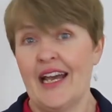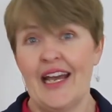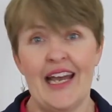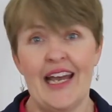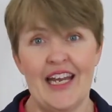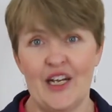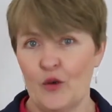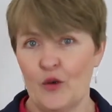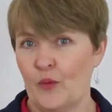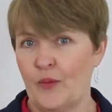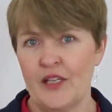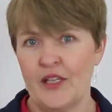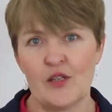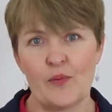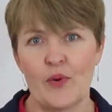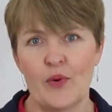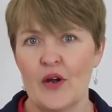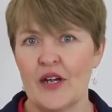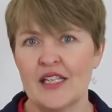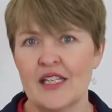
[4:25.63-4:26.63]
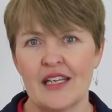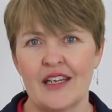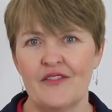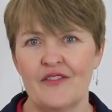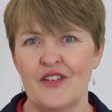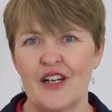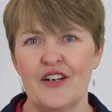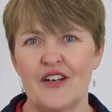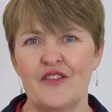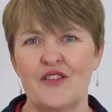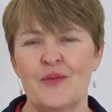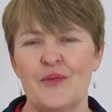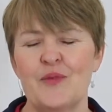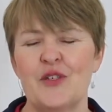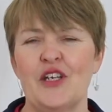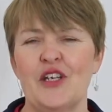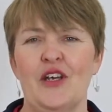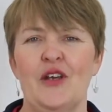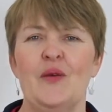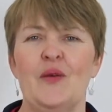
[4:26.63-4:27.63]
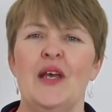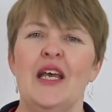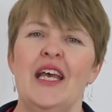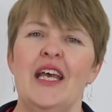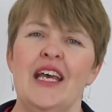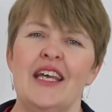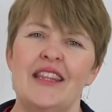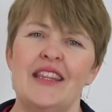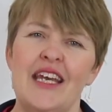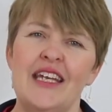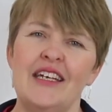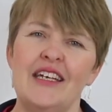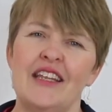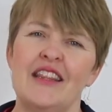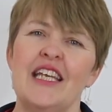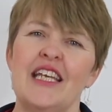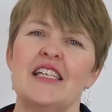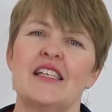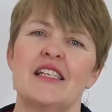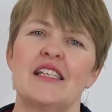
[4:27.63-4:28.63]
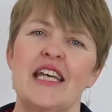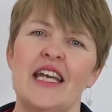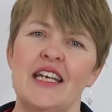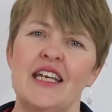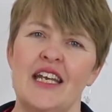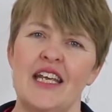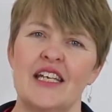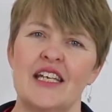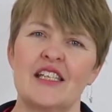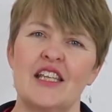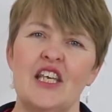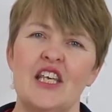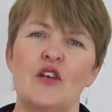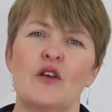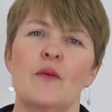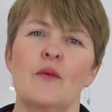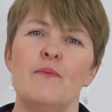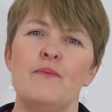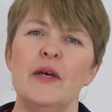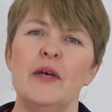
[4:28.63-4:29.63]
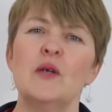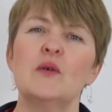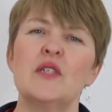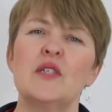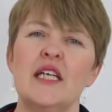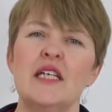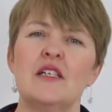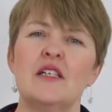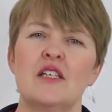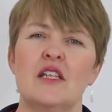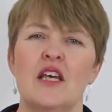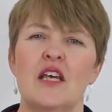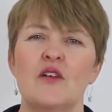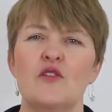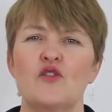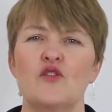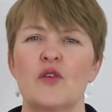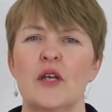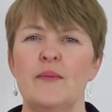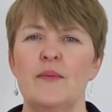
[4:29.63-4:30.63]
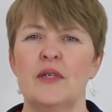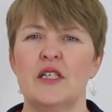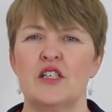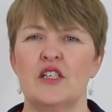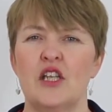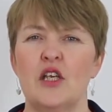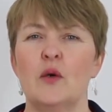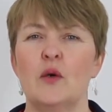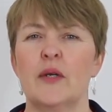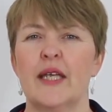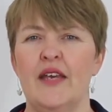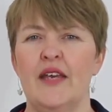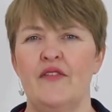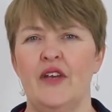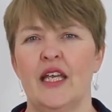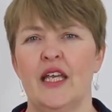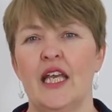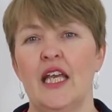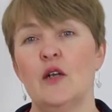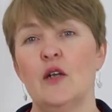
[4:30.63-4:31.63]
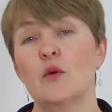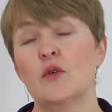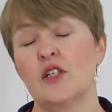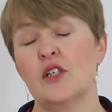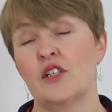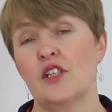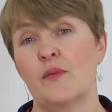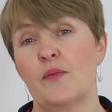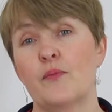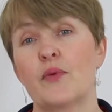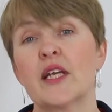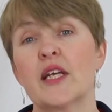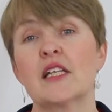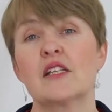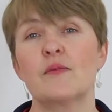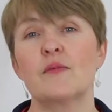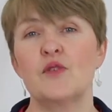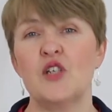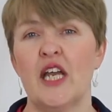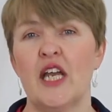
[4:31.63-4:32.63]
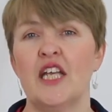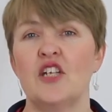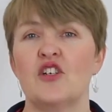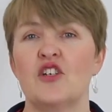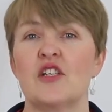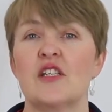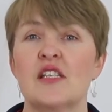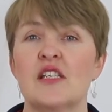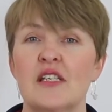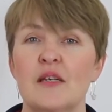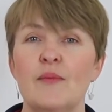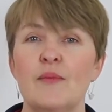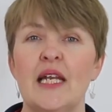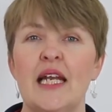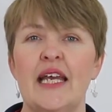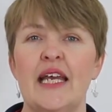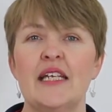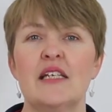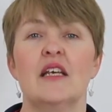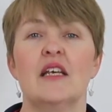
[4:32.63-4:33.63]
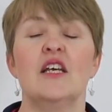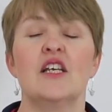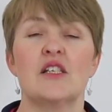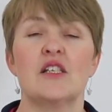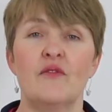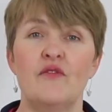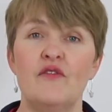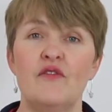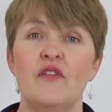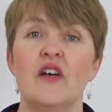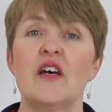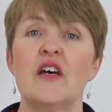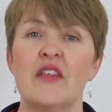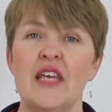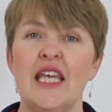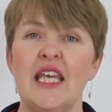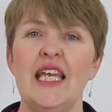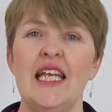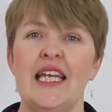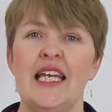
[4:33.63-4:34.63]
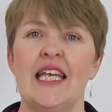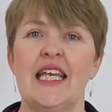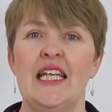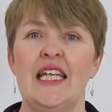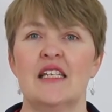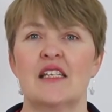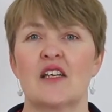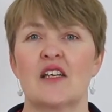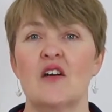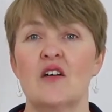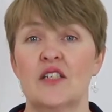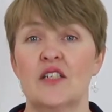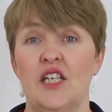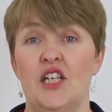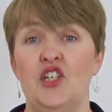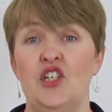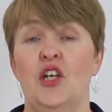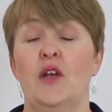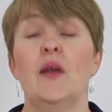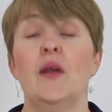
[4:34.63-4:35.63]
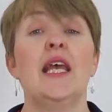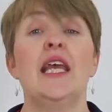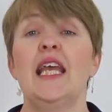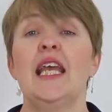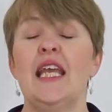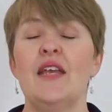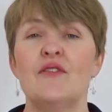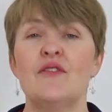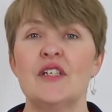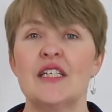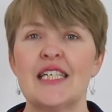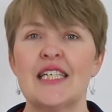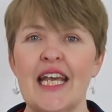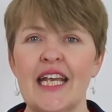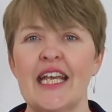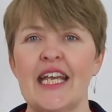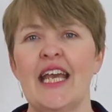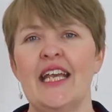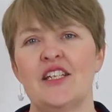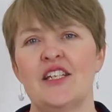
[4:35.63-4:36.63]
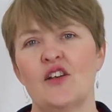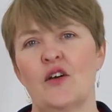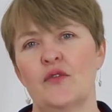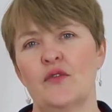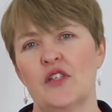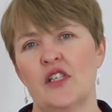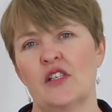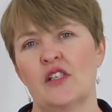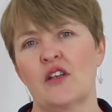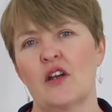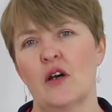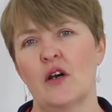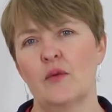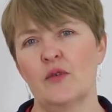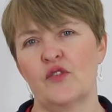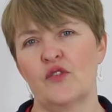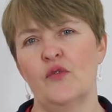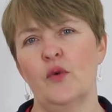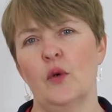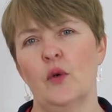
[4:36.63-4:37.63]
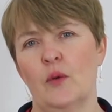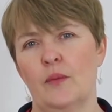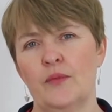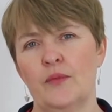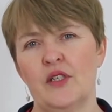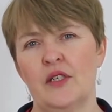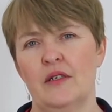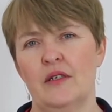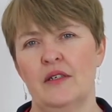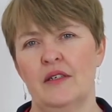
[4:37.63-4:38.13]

and it will be surprising if none of them do, then these are techniques that you can build into those treatments that you're giving in order to bring some change and stimulate some further healing in scar tissue, even decades after the scar was formed.